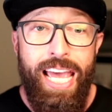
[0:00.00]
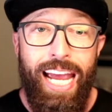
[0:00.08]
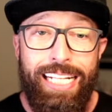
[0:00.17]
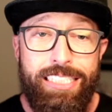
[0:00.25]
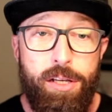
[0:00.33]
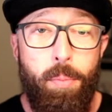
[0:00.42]

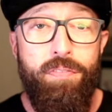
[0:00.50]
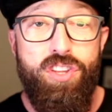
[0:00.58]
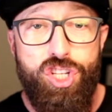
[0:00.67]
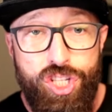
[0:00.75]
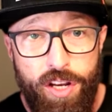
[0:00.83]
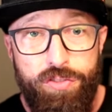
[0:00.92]
and some of the
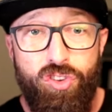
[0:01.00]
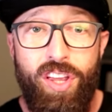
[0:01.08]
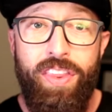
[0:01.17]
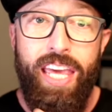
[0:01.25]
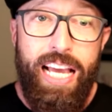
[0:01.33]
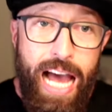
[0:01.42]
shifts
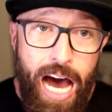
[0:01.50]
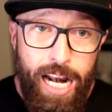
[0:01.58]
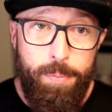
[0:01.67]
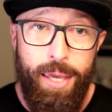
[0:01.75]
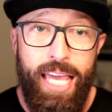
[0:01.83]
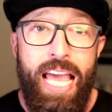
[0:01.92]
in the
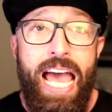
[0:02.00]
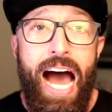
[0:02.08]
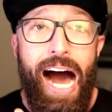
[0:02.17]
economy,